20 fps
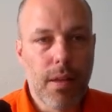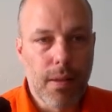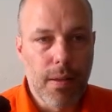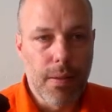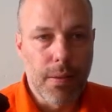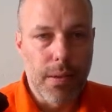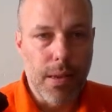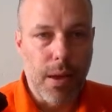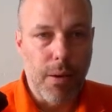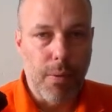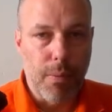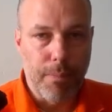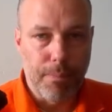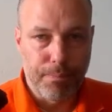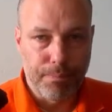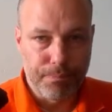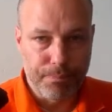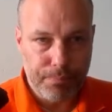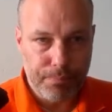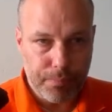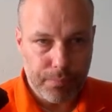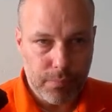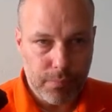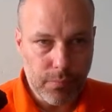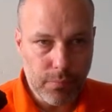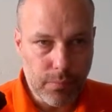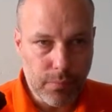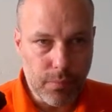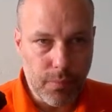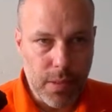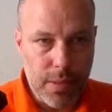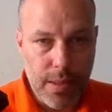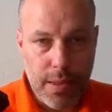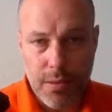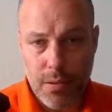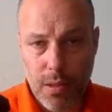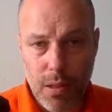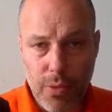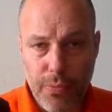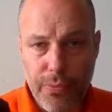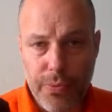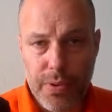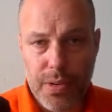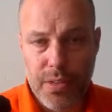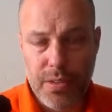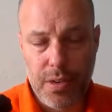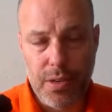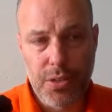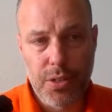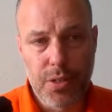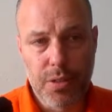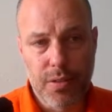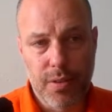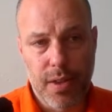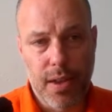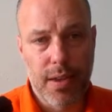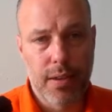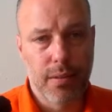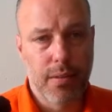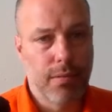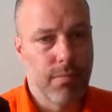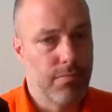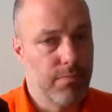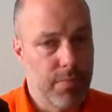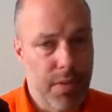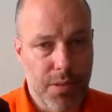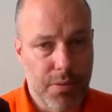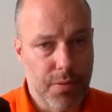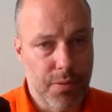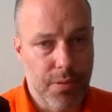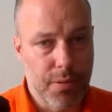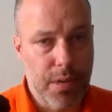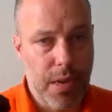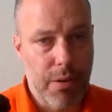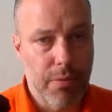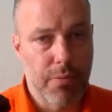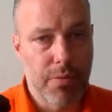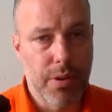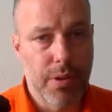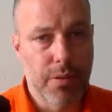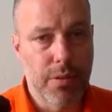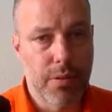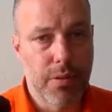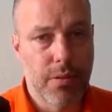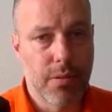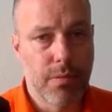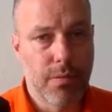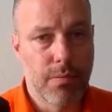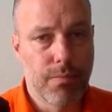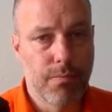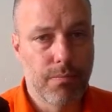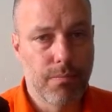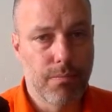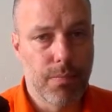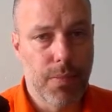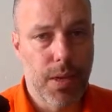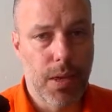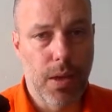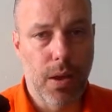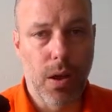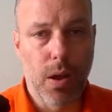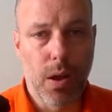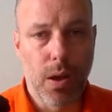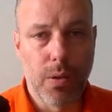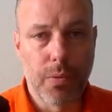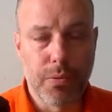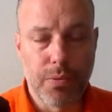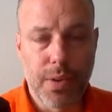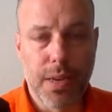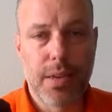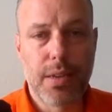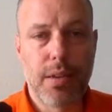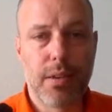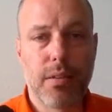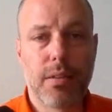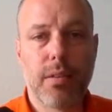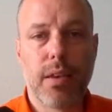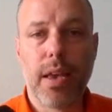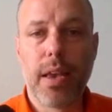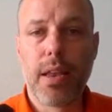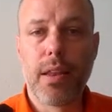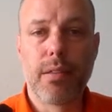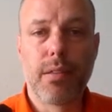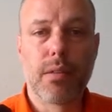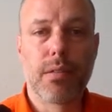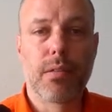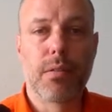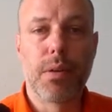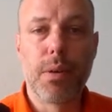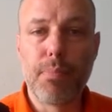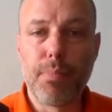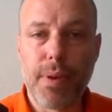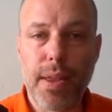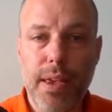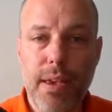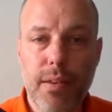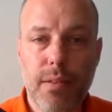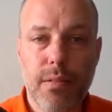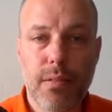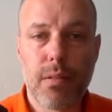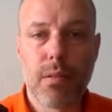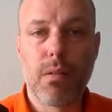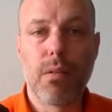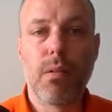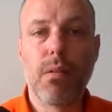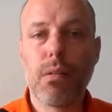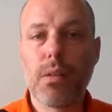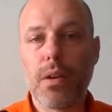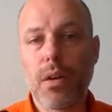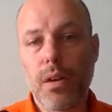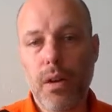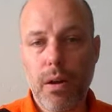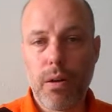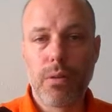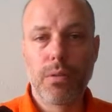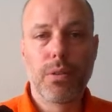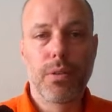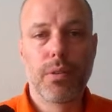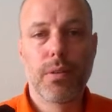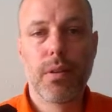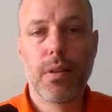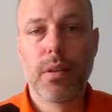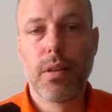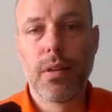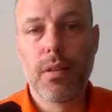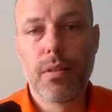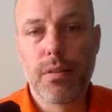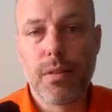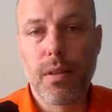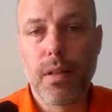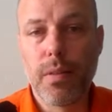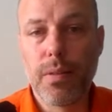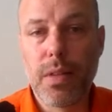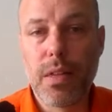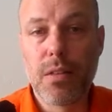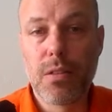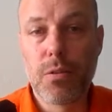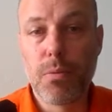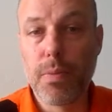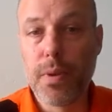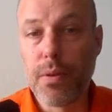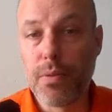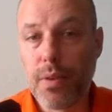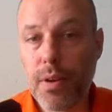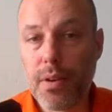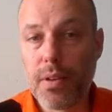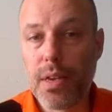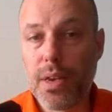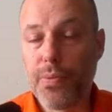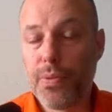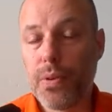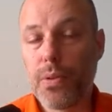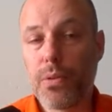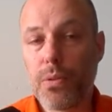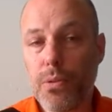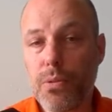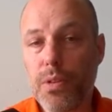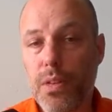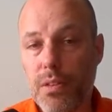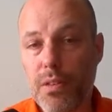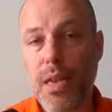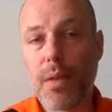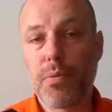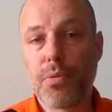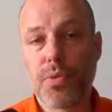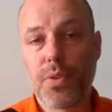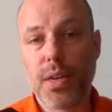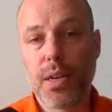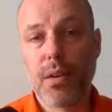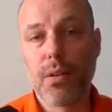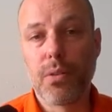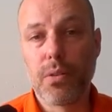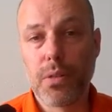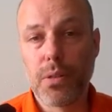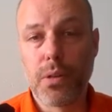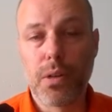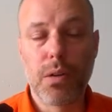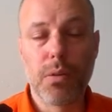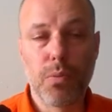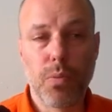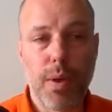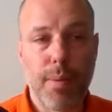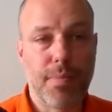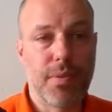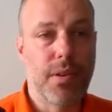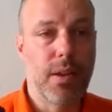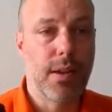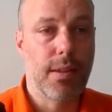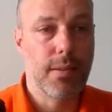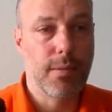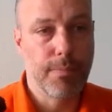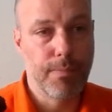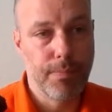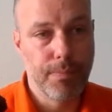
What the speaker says: Now, that's all for the session state. It now runs on Redis and it is replaced, so all your code still needs to be running if you do the same trick on your own website.